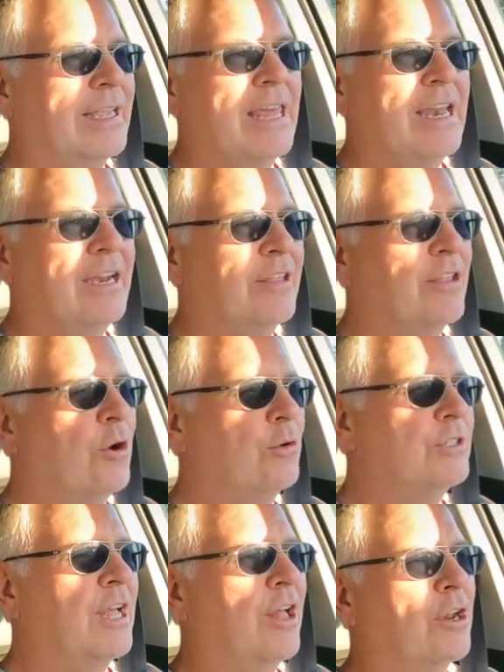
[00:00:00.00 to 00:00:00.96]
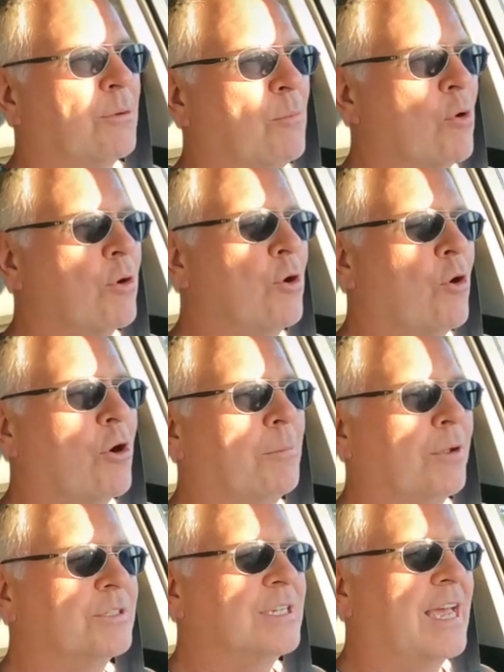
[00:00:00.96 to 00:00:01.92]
get into the hotel at a more
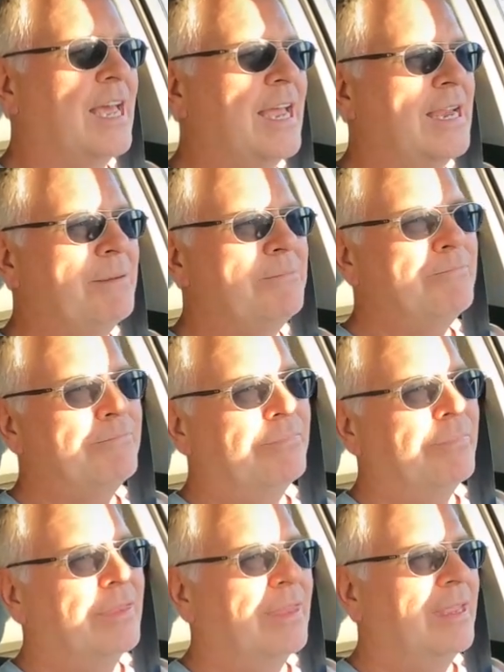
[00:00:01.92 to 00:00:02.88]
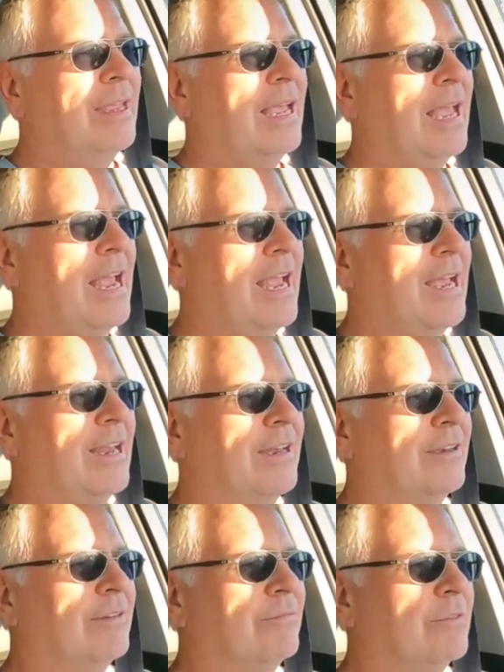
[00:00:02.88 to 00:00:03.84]
normal time
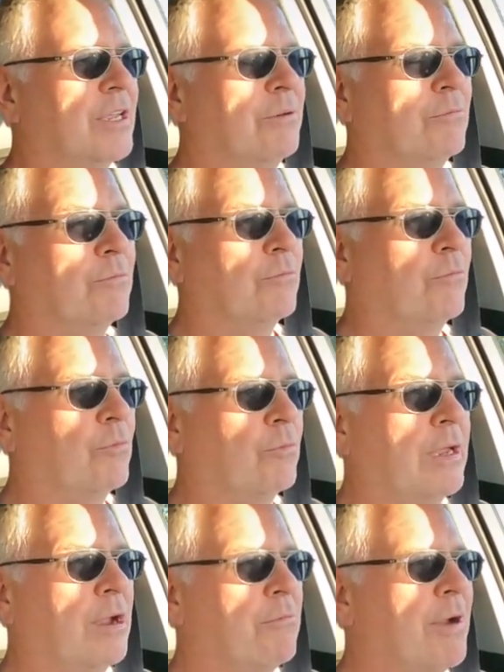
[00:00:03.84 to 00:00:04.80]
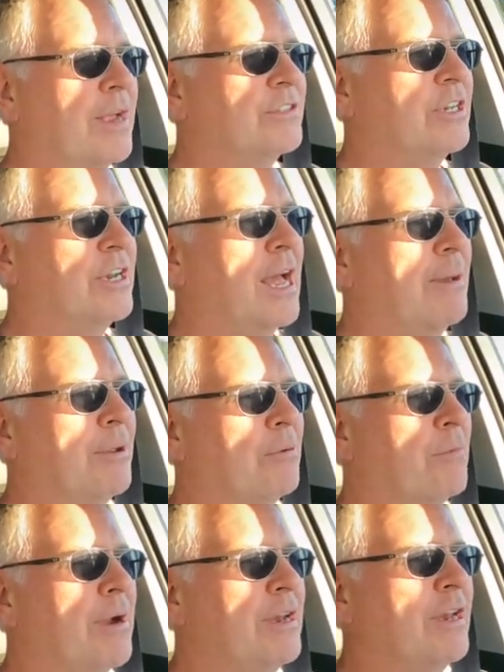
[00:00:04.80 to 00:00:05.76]
and can get rested up
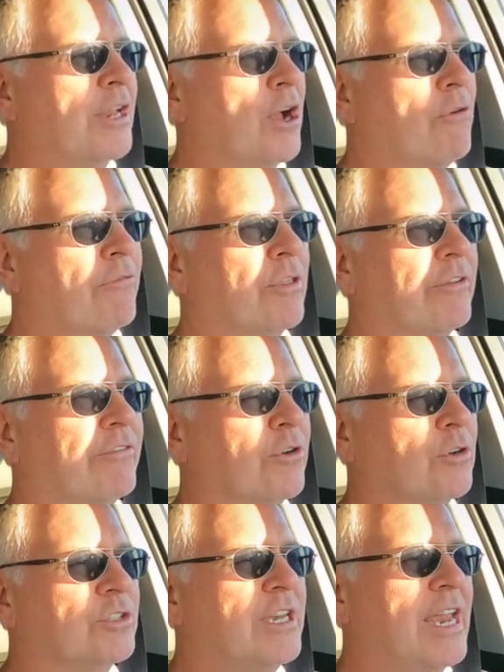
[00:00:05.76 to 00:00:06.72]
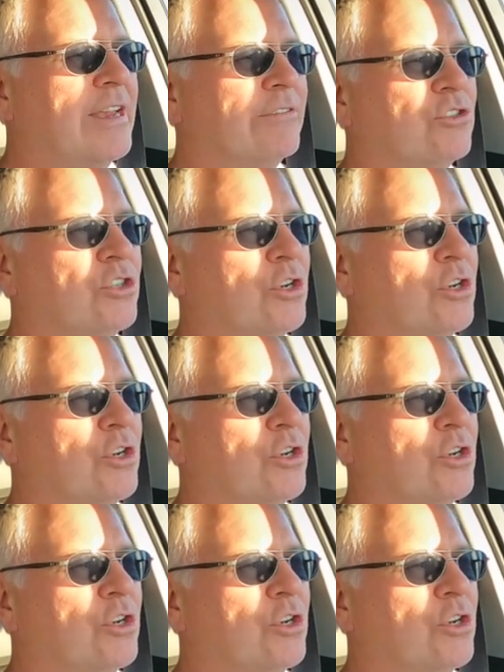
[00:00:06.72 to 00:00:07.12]
and ready to go for the first day of